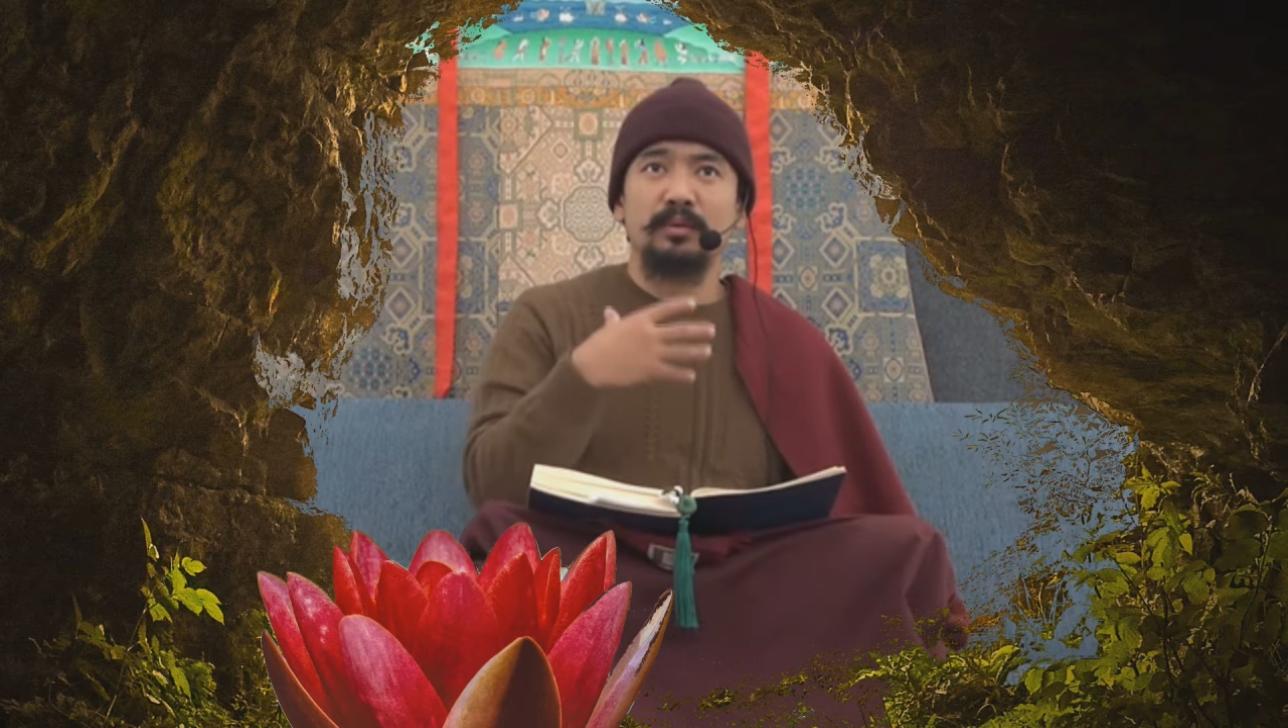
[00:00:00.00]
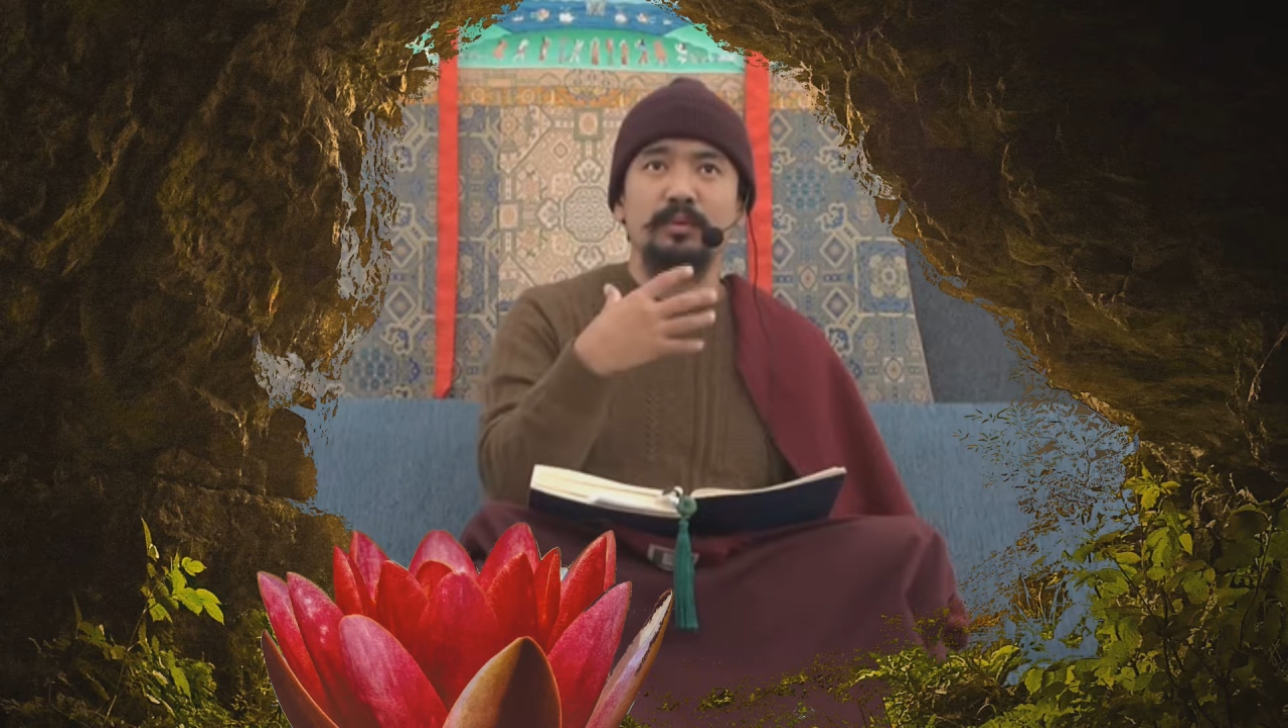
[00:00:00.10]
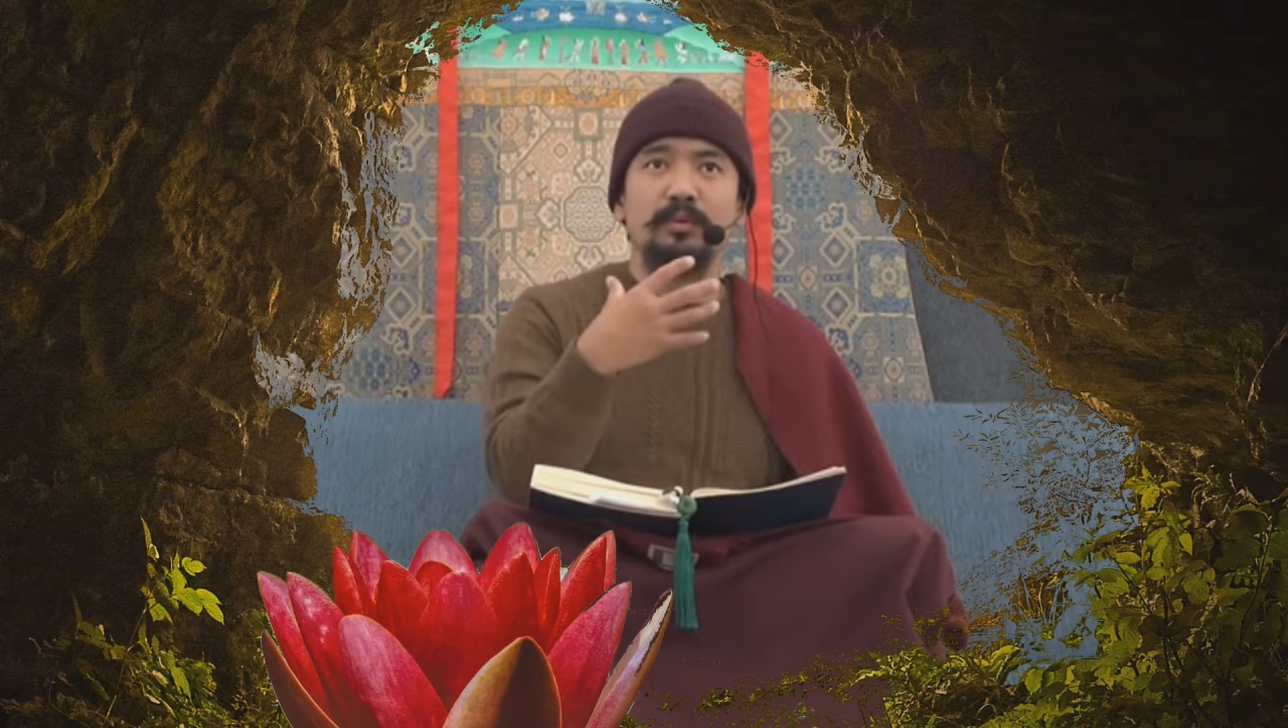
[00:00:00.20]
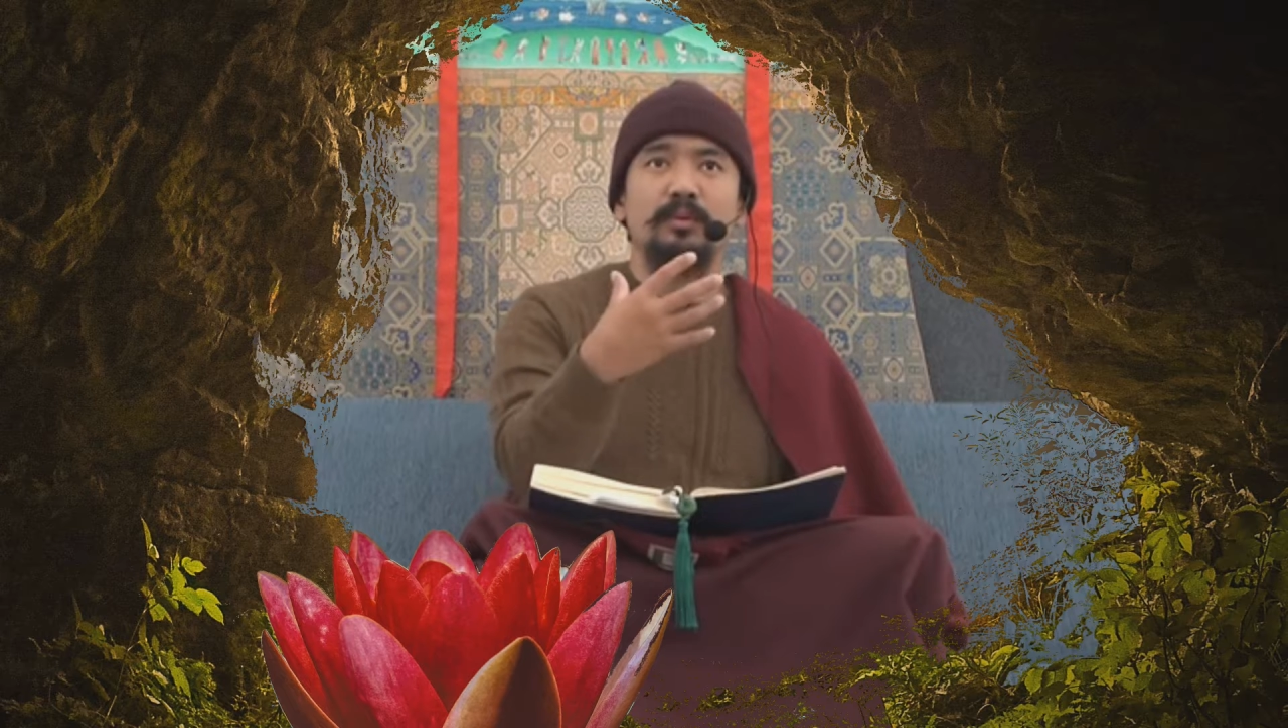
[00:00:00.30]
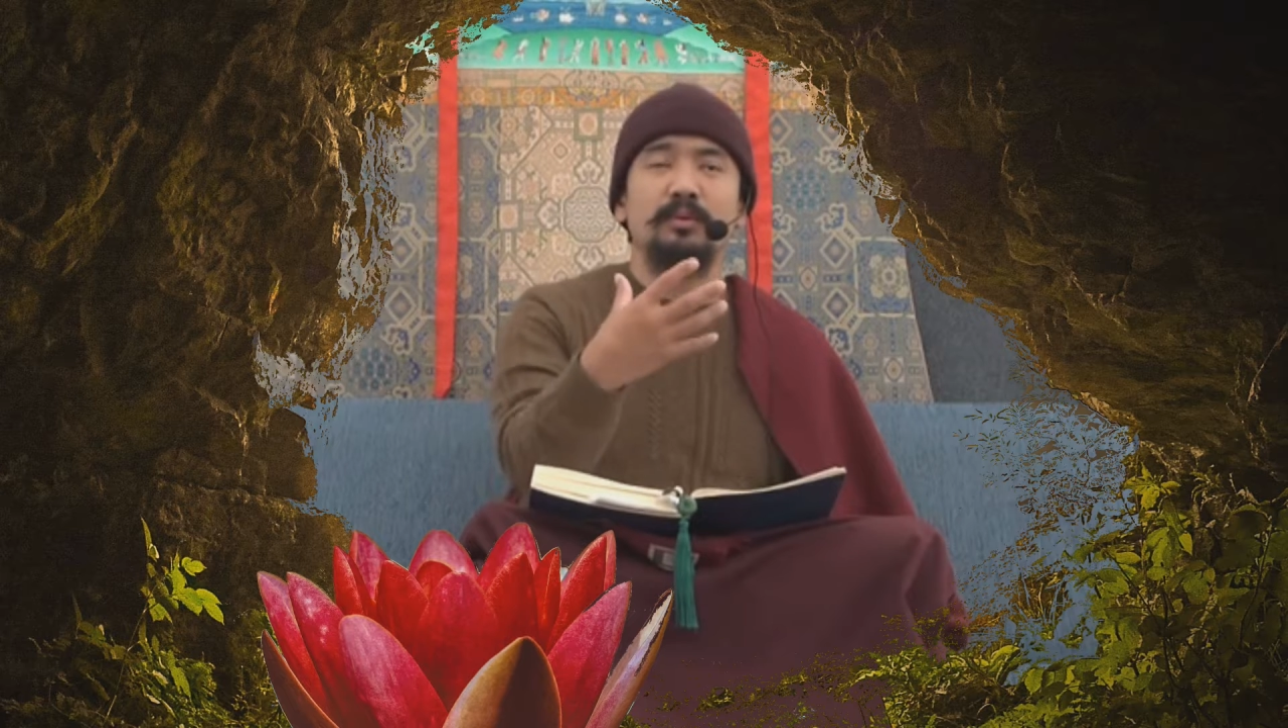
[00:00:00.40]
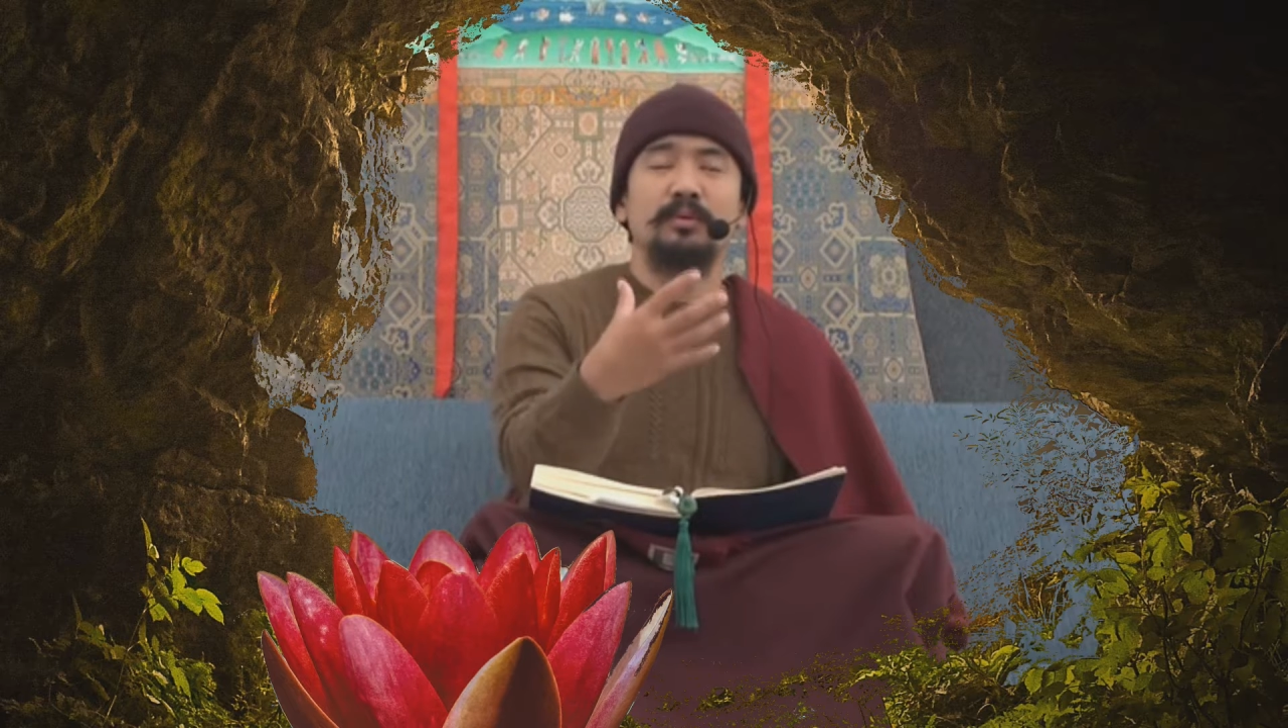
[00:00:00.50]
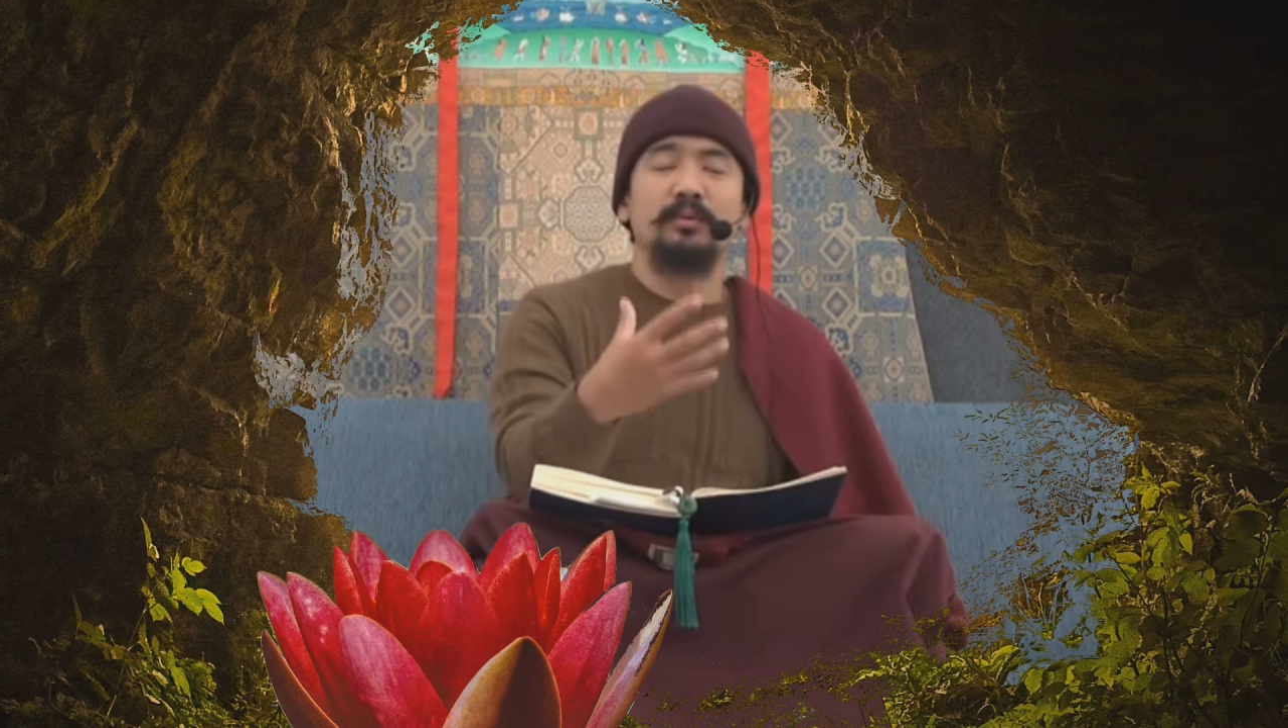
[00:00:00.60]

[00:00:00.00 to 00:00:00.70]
Guru.